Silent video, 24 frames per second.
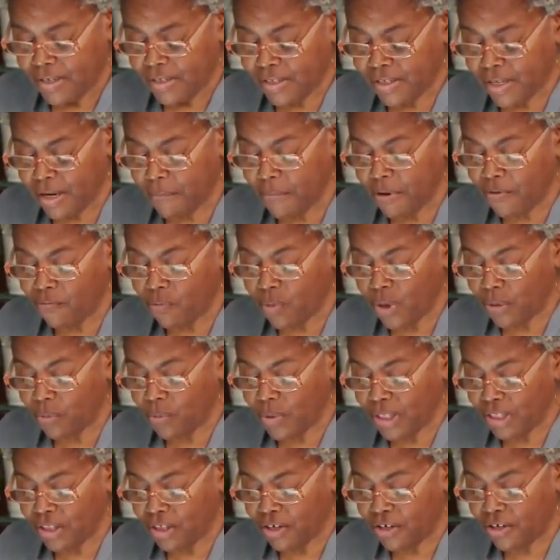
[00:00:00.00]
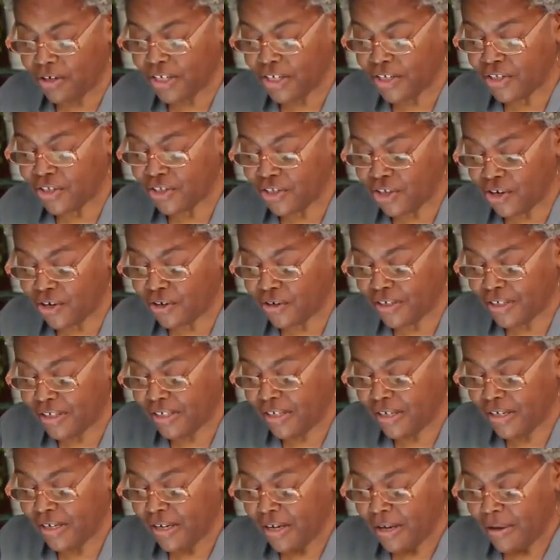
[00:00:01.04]
Some of what we learn is
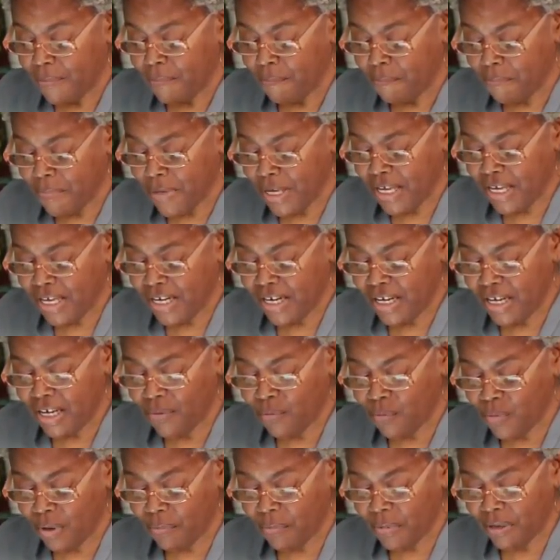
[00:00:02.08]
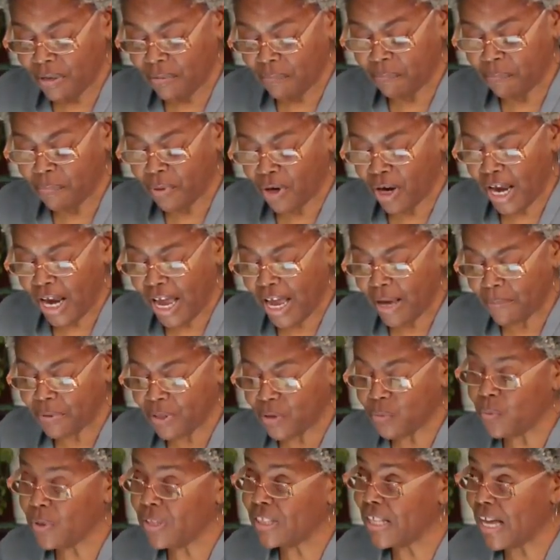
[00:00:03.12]
certain. Men and women,
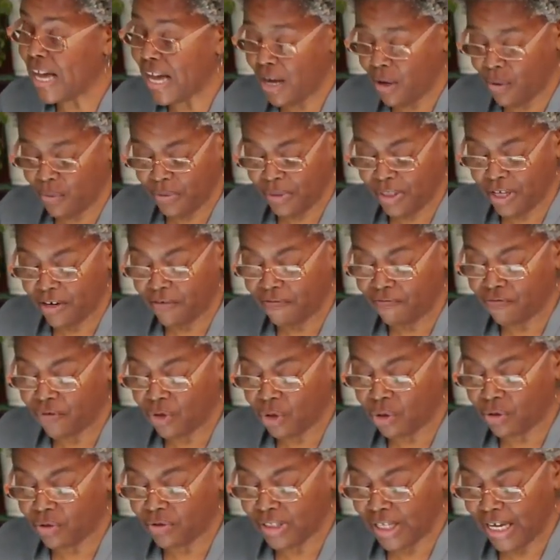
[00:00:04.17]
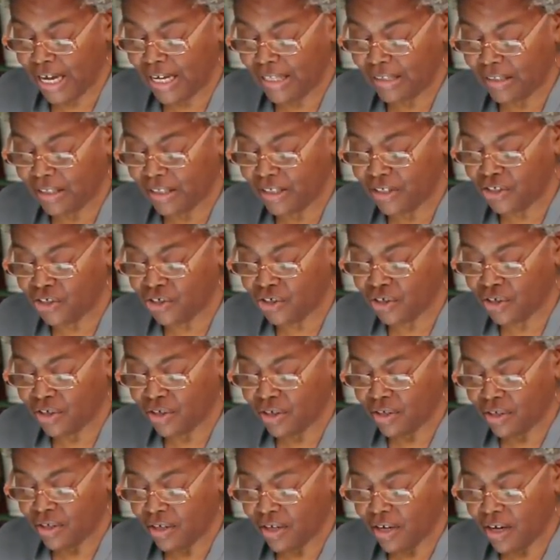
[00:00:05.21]
perhaps without their full knowledge
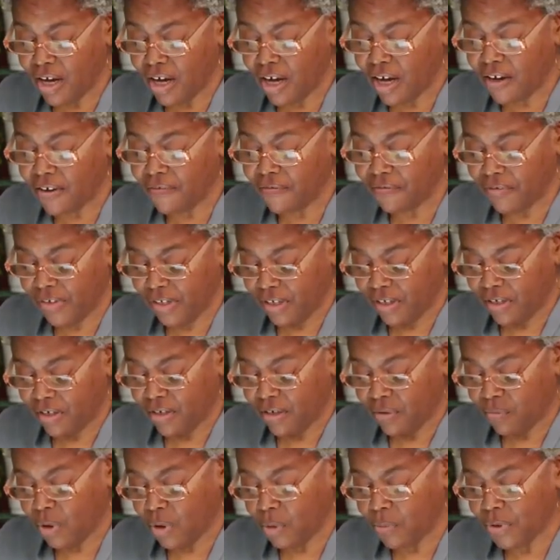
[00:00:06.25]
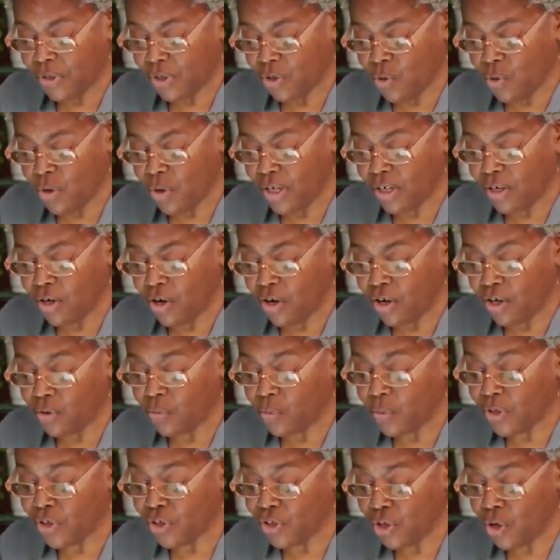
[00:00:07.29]
of what was going
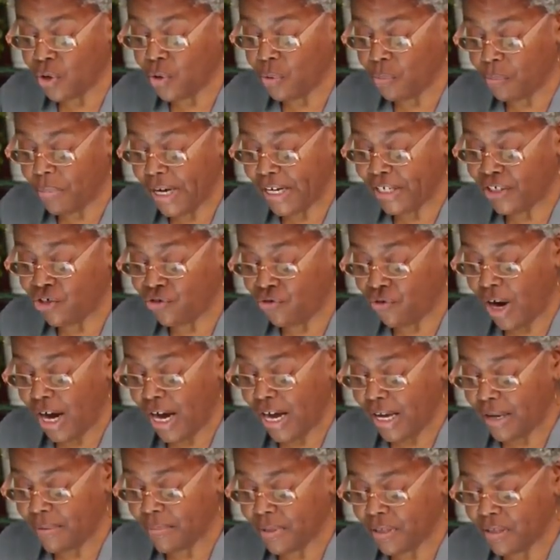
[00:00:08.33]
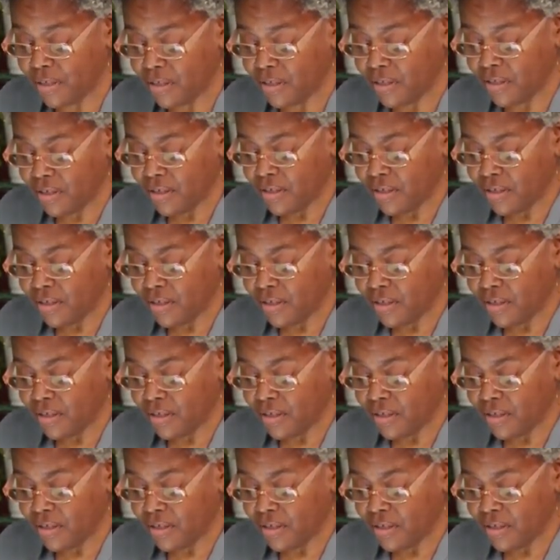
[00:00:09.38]
on, were sold by tribes.